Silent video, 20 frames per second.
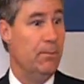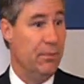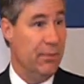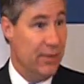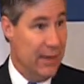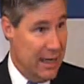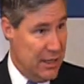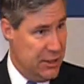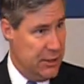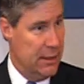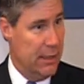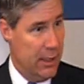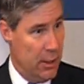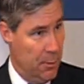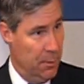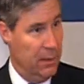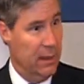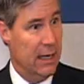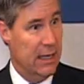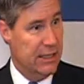That's
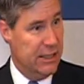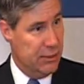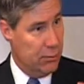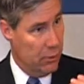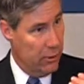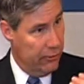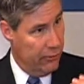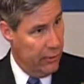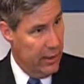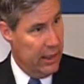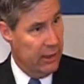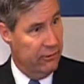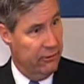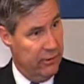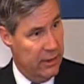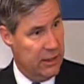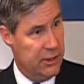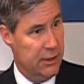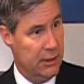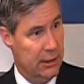another place where if we can
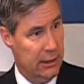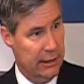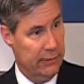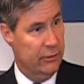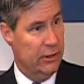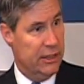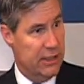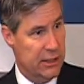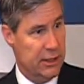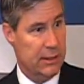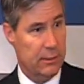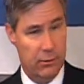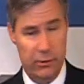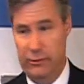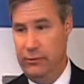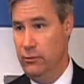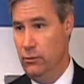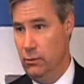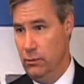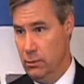fix the delivery system,
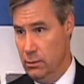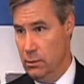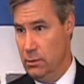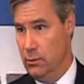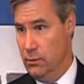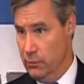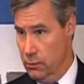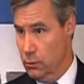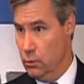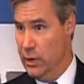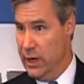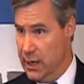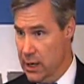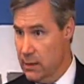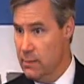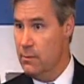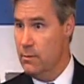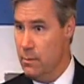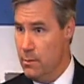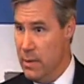we
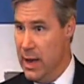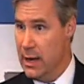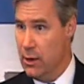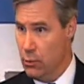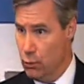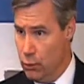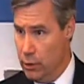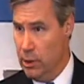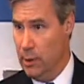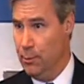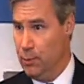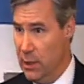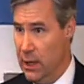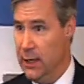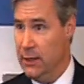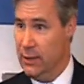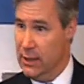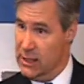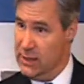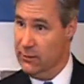can make real
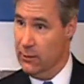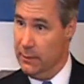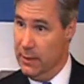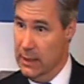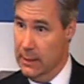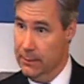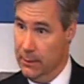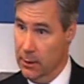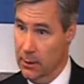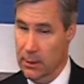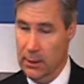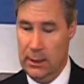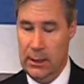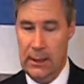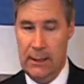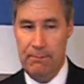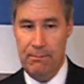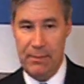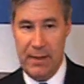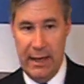progress for people.
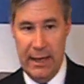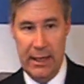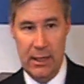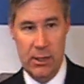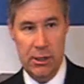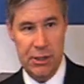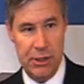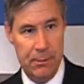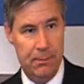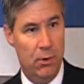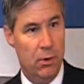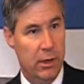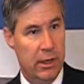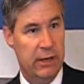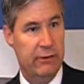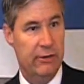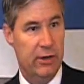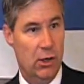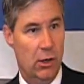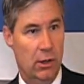And here's the point
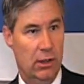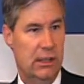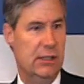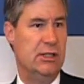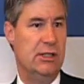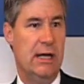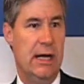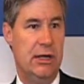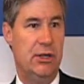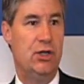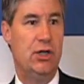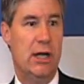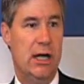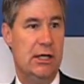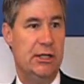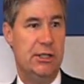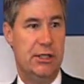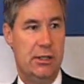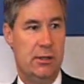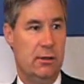of it all. It's not
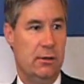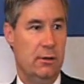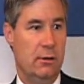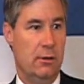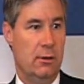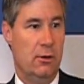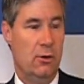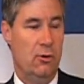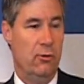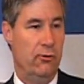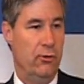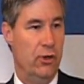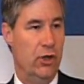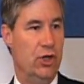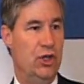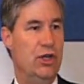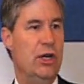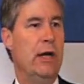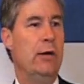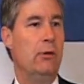just for the
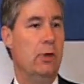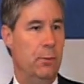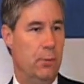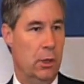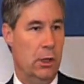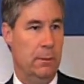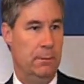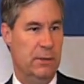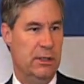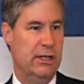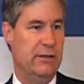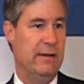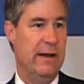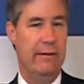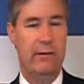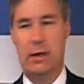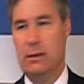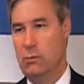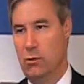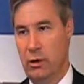general purpose of
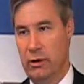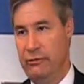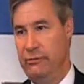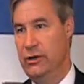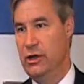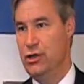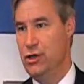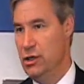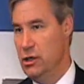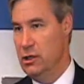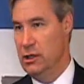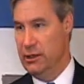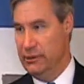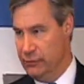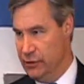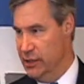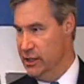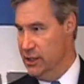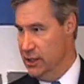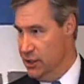having a more efficient
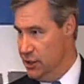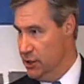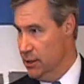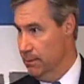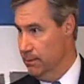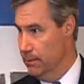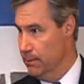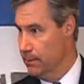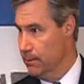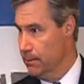delivery system.